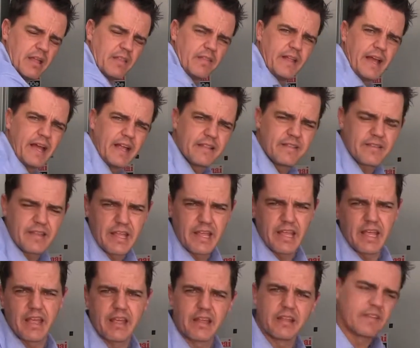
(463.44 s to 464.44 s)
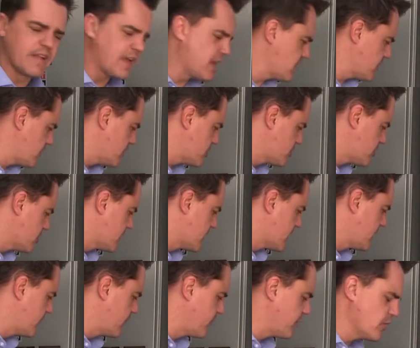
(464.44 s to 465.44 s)
that then should
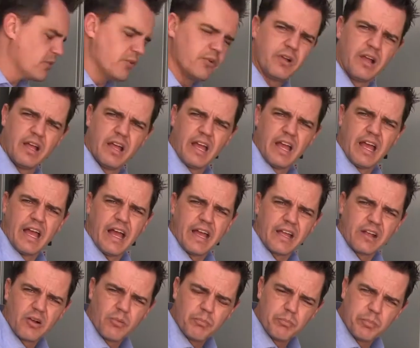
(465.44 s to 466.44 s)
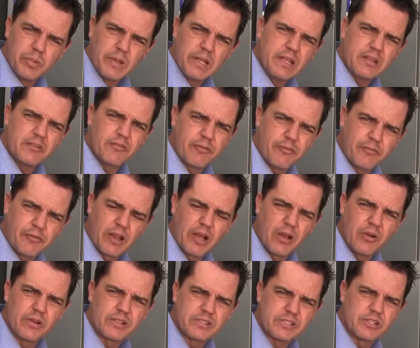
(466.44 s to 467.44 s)
give you a complete
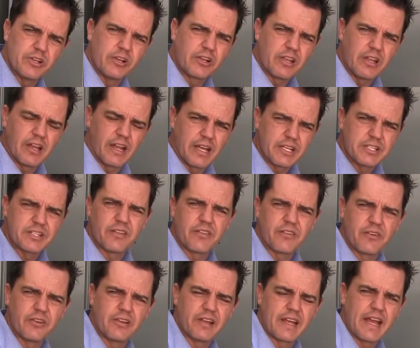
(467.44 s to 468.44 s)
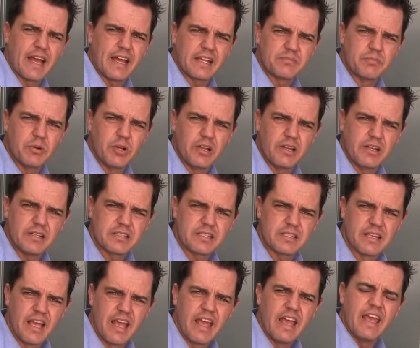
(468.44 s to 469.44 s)
flow and circulation through the gas
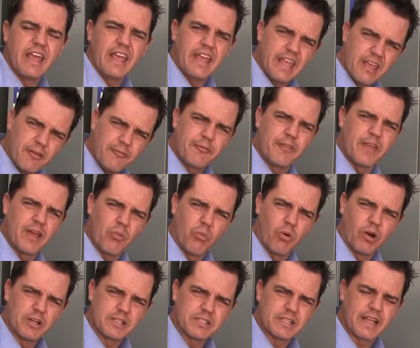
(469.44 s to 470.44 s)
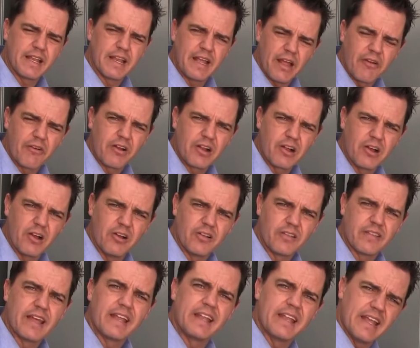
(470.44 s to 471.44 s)
burners. If there was an error
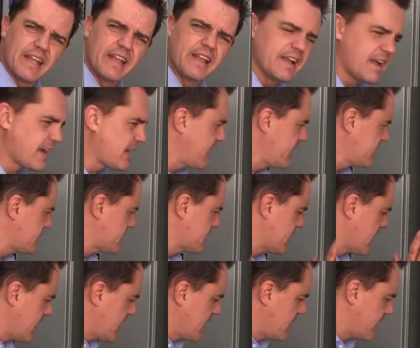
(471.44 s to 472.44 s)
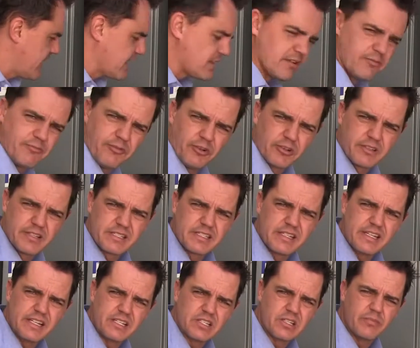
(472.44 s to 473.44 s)
code that indicates that the filters
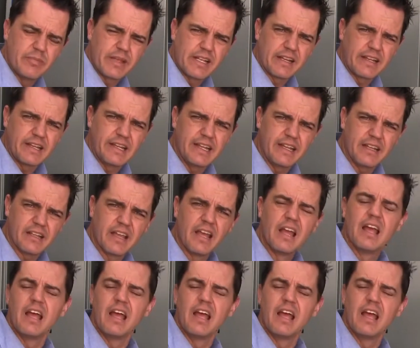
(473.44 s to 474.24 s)
needs to be cleaned,